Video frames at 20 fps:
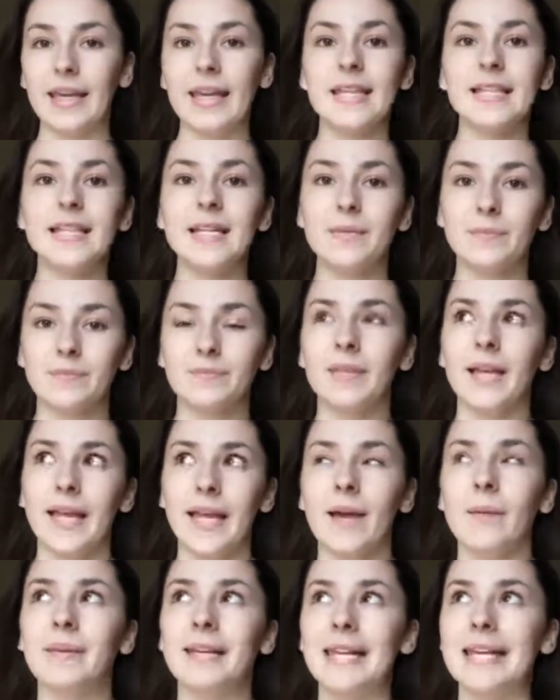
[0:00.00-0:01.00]

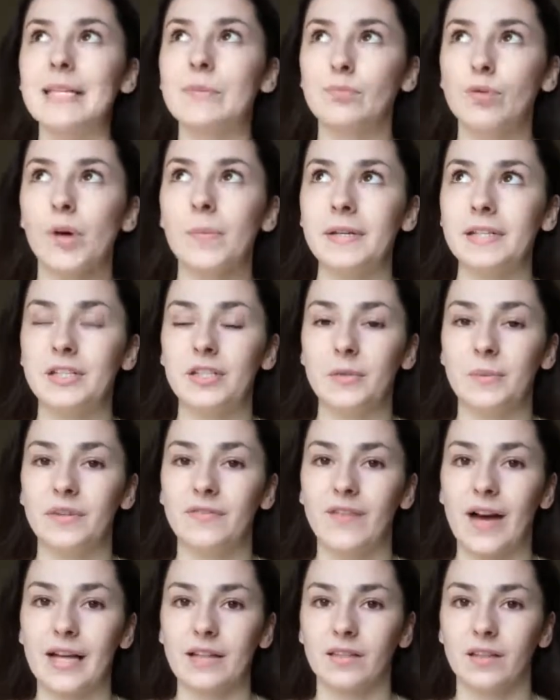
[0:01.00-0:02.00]
It's probably to do
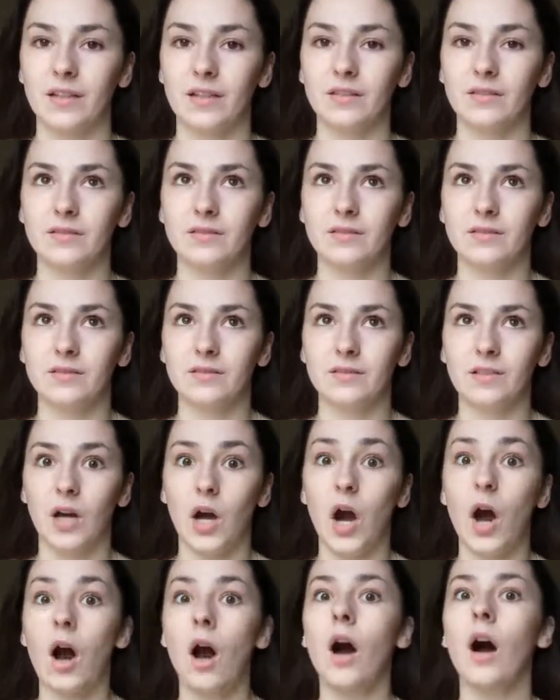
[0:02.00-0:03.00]
with the fact that
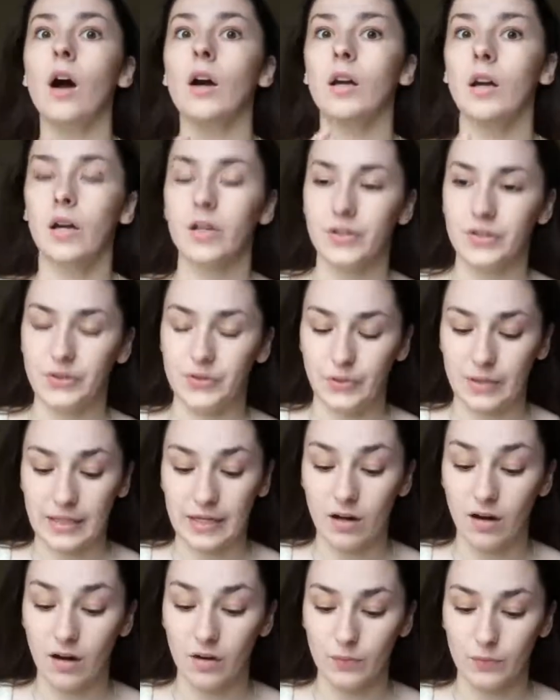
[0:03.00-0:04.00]
our
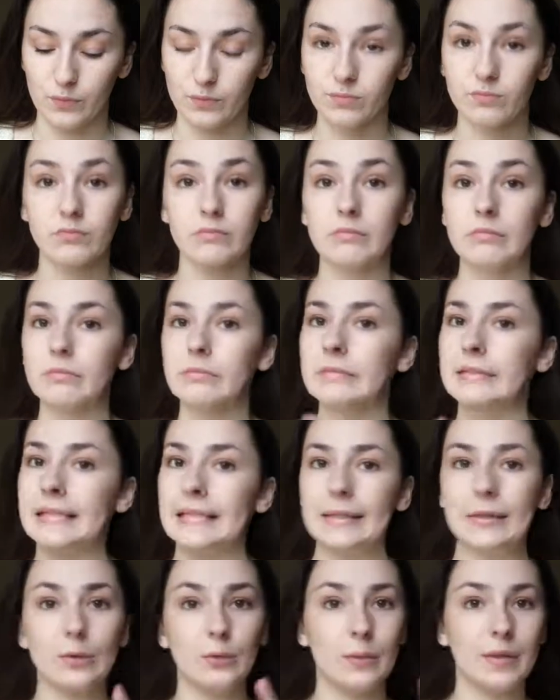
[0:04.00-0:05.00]
country can't
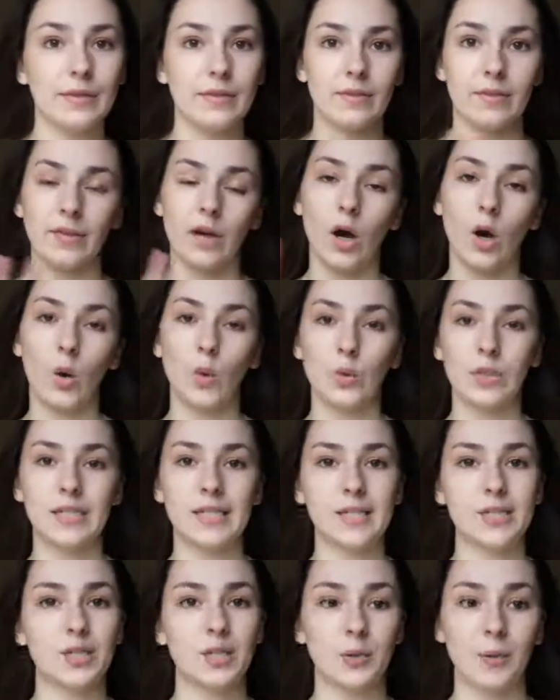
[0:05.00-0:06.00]
deal with the whole
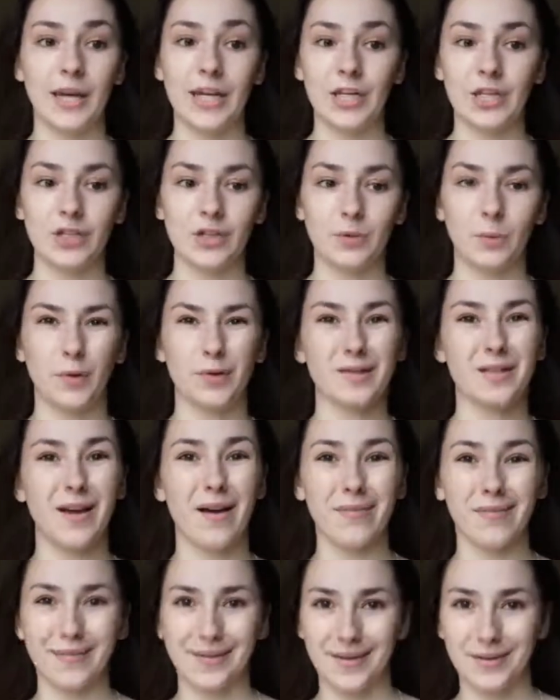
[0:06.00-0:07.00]
situation, whereas
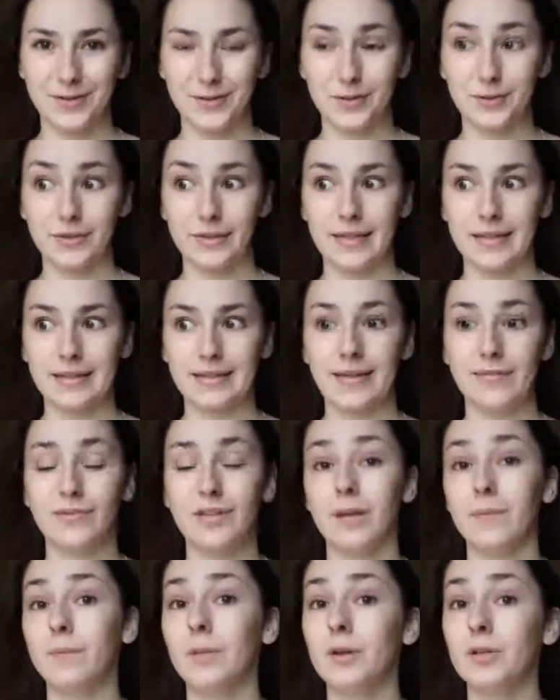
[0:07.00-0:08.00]
other countries
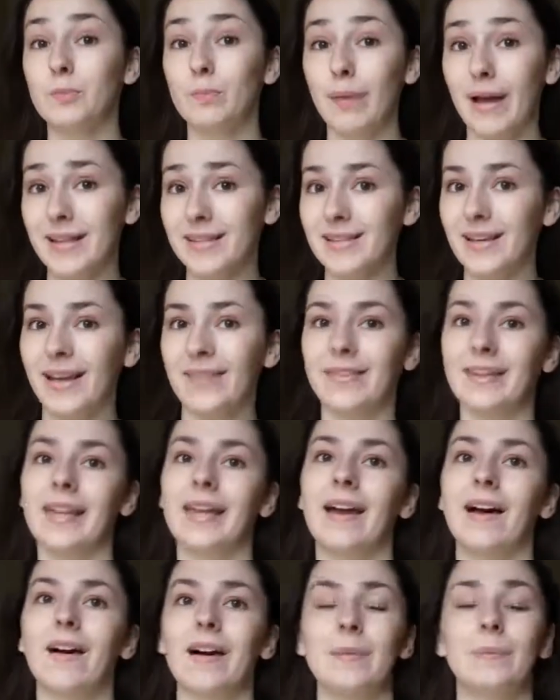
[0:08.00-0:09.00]
have done much better and
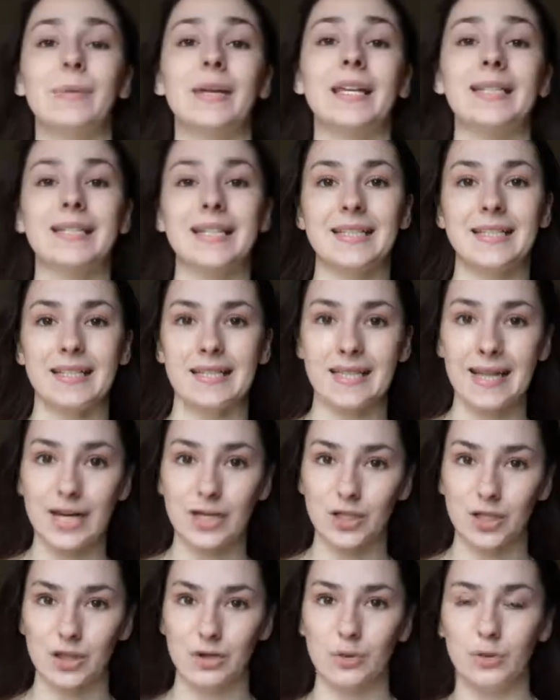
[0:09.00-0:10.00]
the IB is
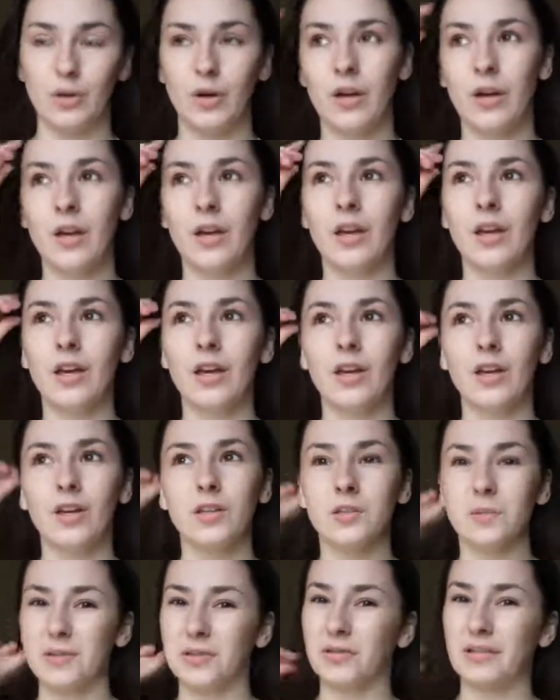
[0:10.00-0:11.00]
international.
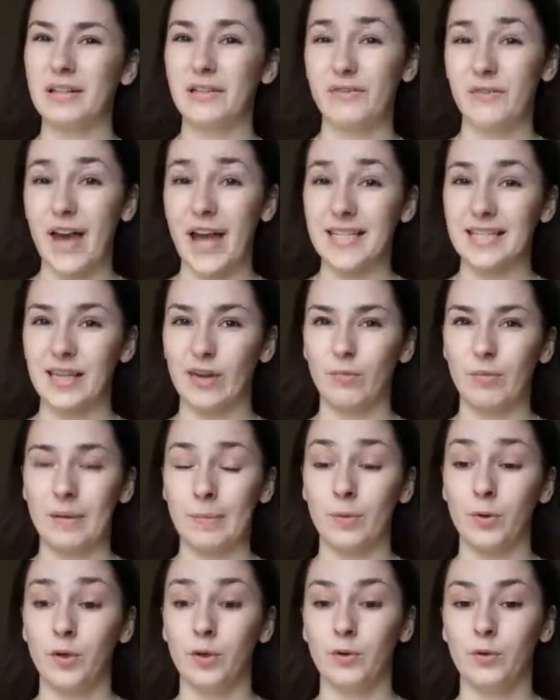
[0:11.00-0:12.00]
So it's not really fair to give
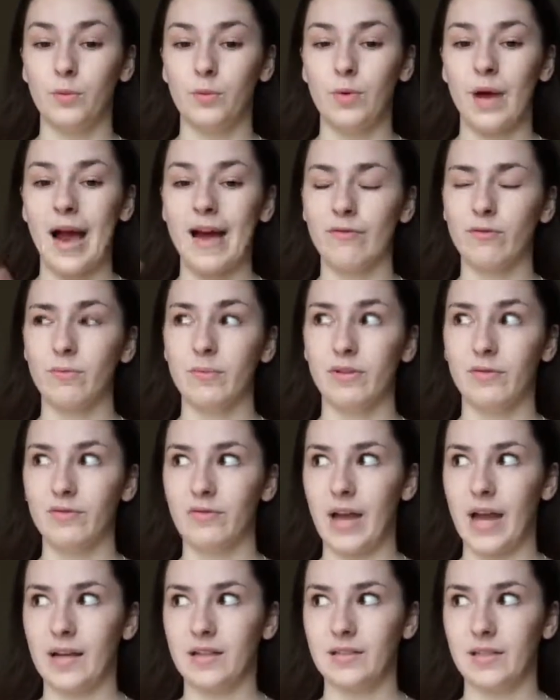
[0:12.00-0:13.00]
people who haven't been
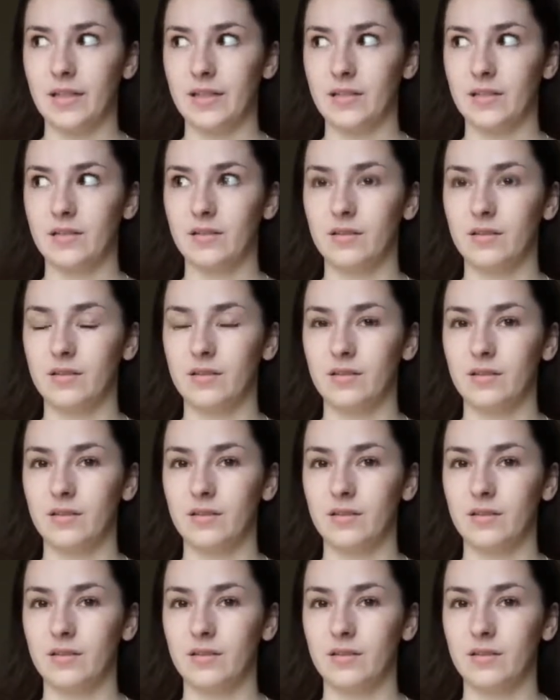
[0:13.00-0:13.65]
affected